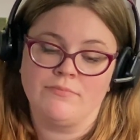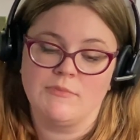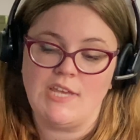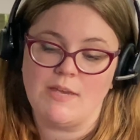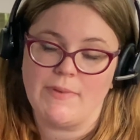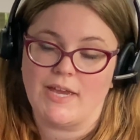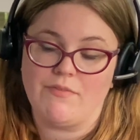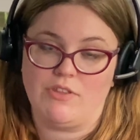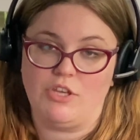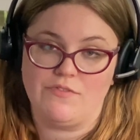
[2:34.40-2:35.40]
take back
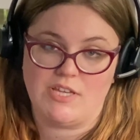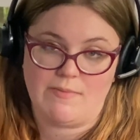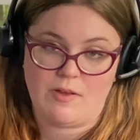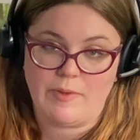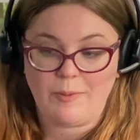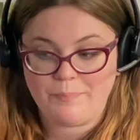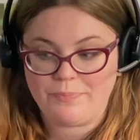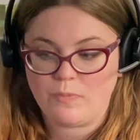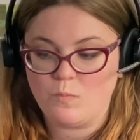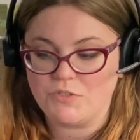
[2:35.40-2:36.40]
everything you've said about me,
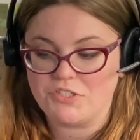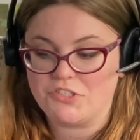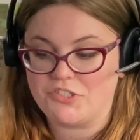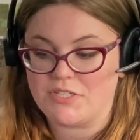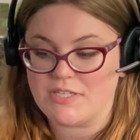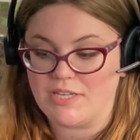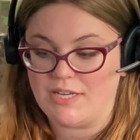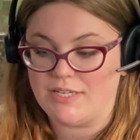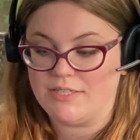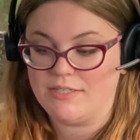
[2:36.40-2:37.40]
which is just like